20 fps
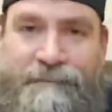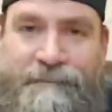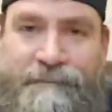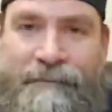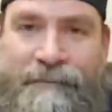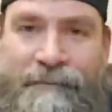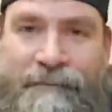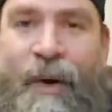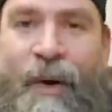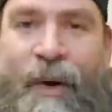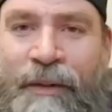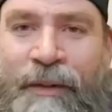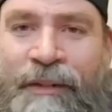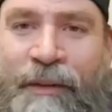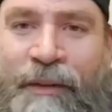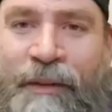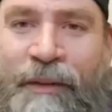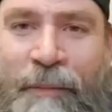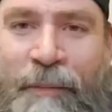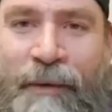My heart's a little
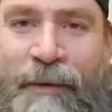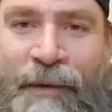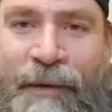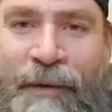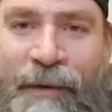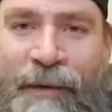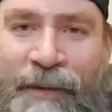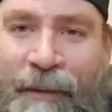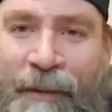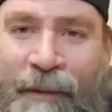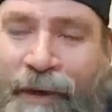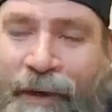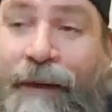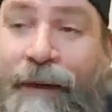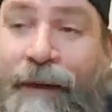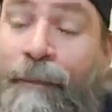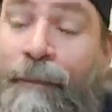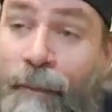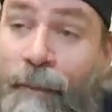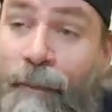broken on that one. I
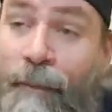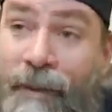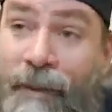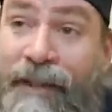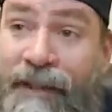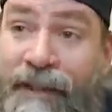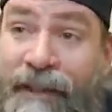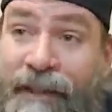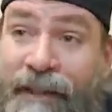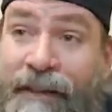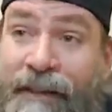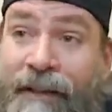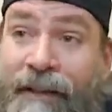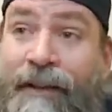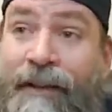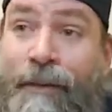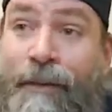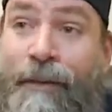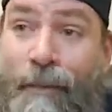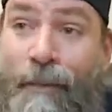really,
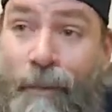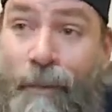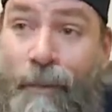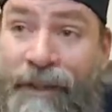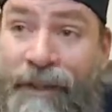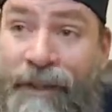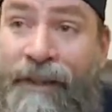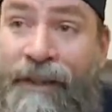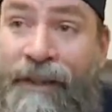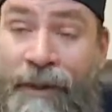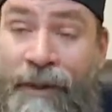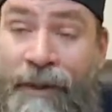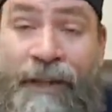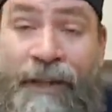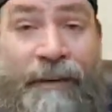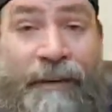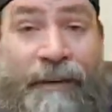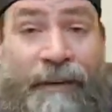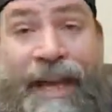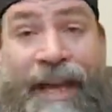really wanted to go.
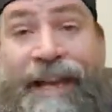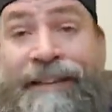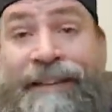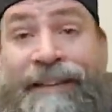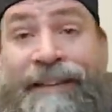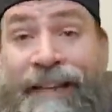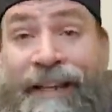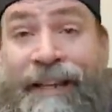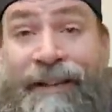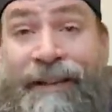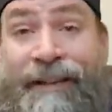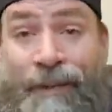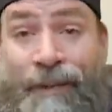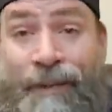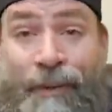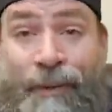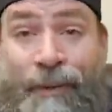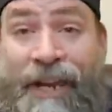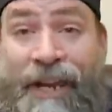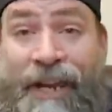That is a huge
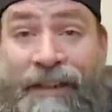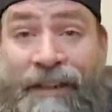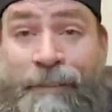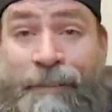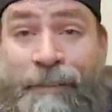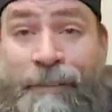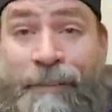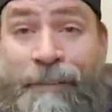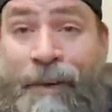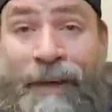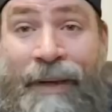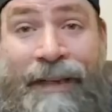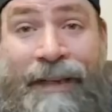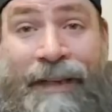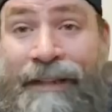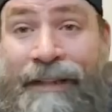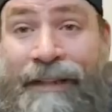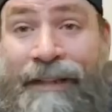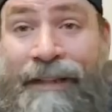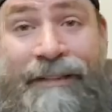expo, and it
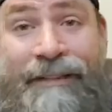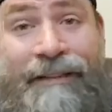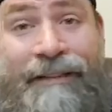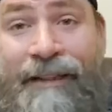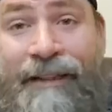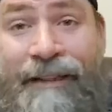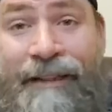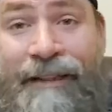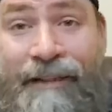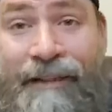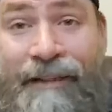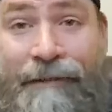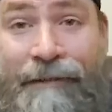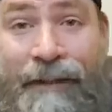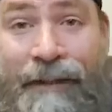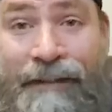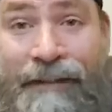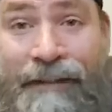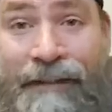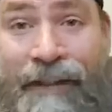is such a fun
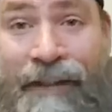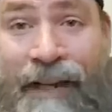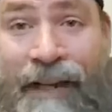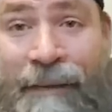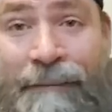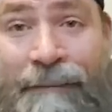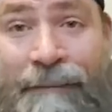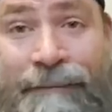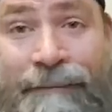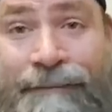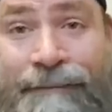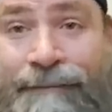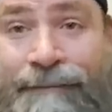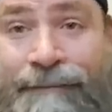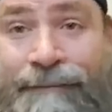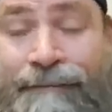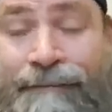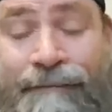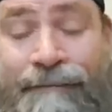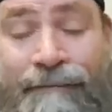time.
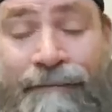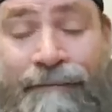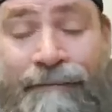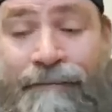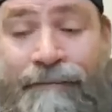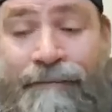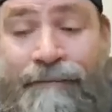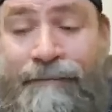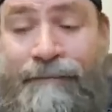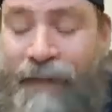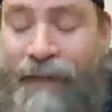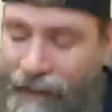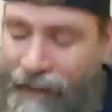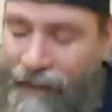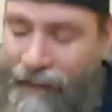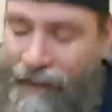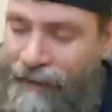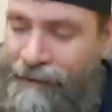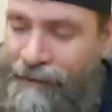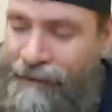Uh,
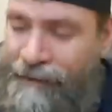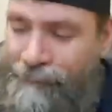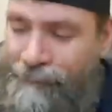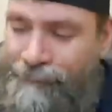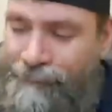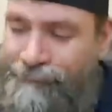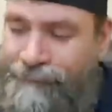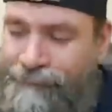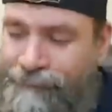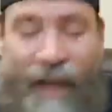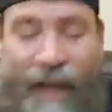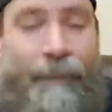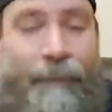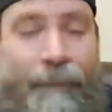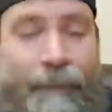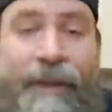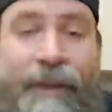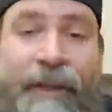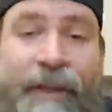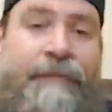I really,
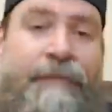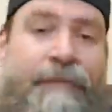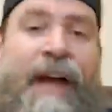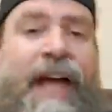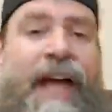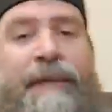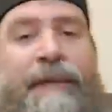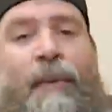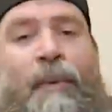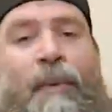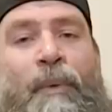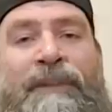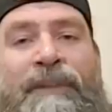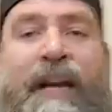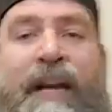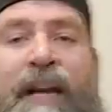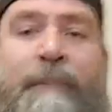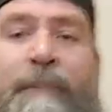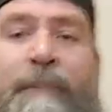if I had more time off